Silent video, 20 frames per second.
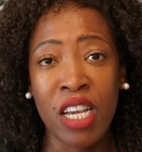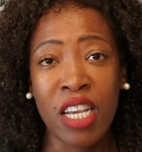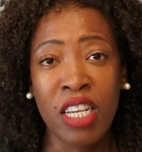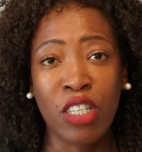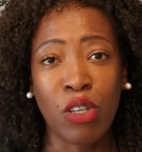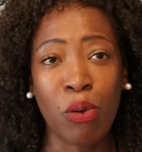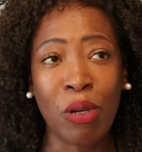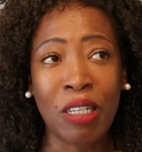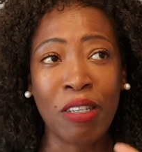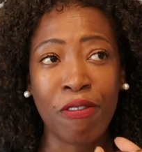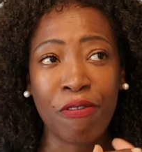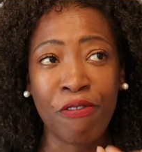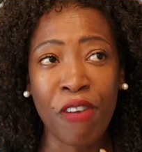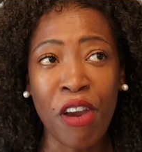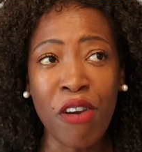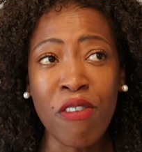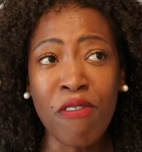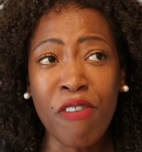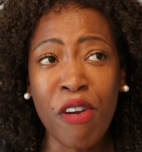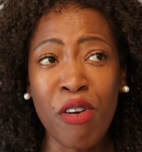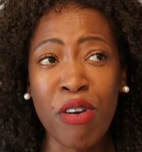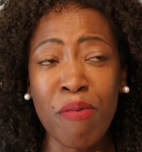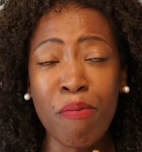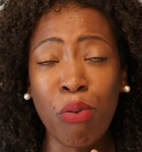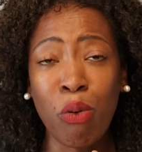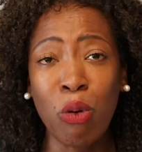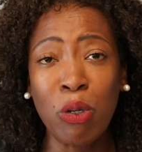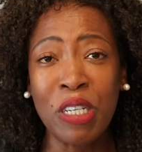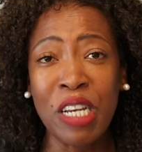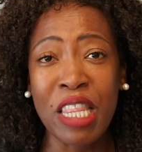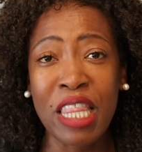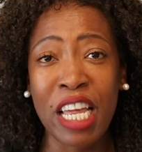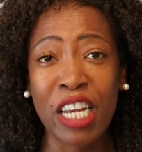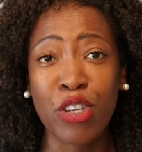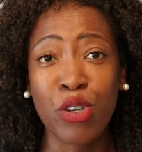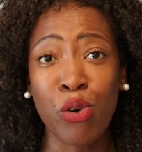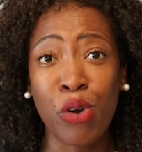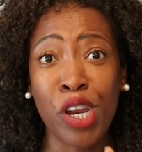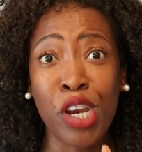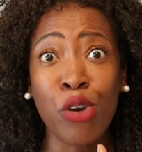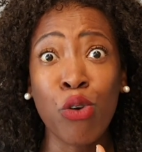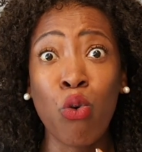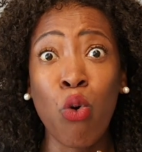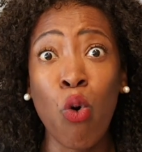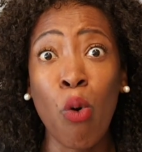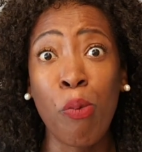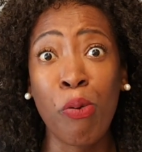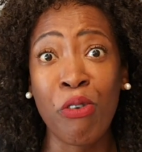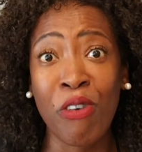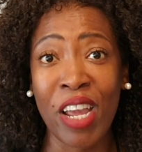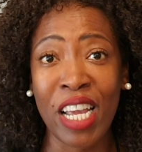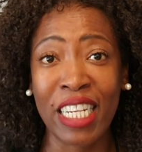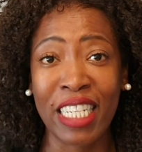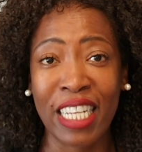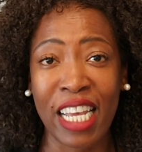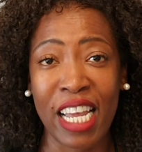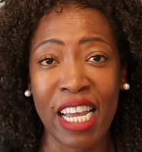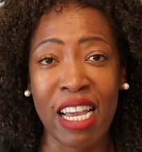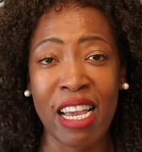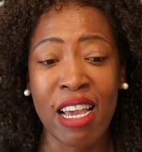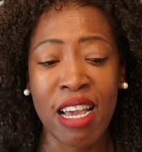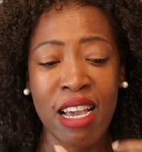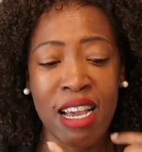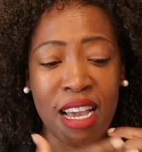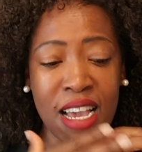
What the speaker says: So it's very, very important that you're incorporating